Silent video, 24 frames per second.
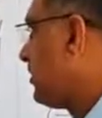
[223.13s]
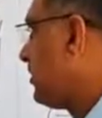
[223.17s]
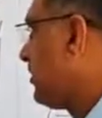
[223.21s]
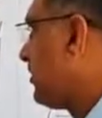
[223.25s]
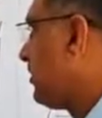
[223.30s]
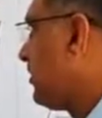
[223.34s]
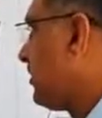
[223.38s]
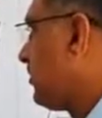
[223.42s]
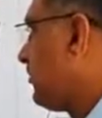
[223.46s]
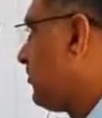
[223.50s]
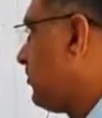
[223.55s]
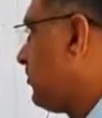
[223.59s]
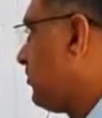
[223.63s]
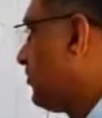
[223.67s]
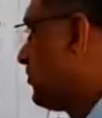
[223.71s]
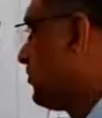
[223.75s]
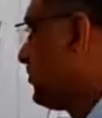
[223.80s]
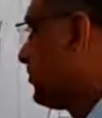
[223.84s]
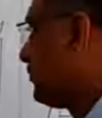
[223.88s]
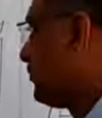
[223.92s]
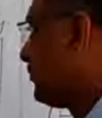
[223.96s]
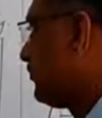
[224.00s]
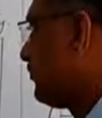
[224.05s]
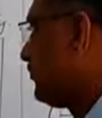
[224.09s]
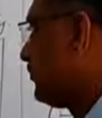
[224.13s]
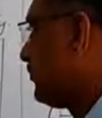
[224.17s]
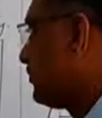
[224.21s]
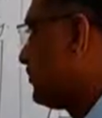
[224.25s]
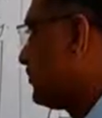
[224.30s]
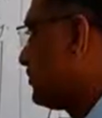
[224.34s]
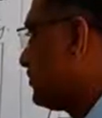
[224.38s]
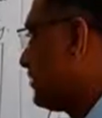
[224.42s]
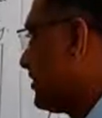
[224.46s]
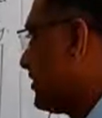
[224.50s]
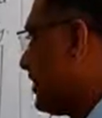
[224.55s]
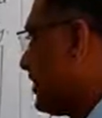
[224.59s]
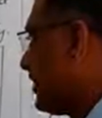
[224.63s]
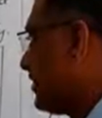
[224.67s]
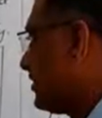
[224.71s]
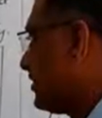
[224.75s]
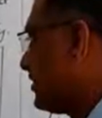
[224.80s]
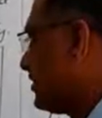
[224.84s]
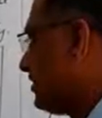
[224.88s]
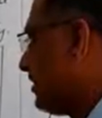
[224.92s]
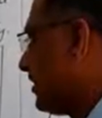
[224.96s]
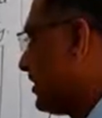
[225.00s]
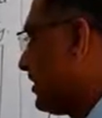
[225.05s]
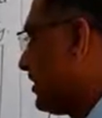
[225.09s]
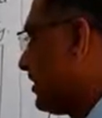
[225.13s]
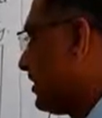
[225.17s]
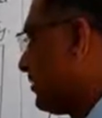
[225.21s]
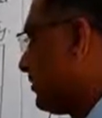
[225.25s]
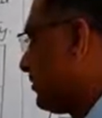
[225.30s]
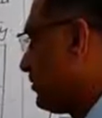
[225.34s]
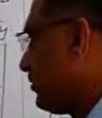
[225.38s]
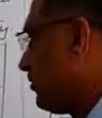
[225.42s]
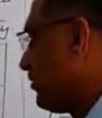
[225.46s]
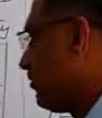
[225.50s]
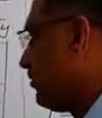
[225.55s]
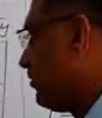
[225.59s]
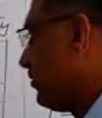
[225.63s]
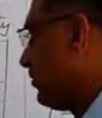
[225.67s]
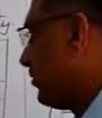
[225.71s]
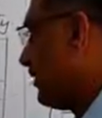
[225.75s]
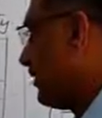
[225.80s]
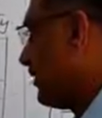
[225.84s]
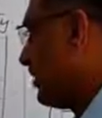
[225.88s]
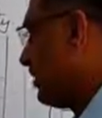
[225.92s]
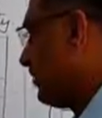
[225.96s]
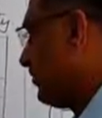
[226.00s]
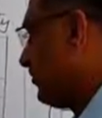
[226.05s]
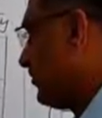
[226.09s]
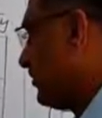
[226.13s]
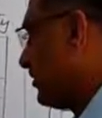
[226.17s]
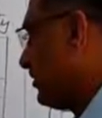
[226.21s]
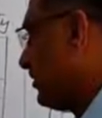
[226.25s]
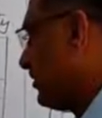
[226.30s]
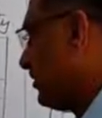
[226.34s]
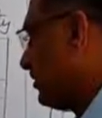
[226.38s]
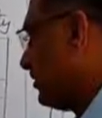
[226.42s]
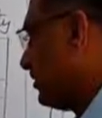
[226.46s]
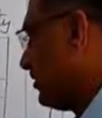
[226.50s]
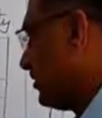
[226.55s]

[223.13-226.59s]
Here 2 4 2s are 8, -2, -1.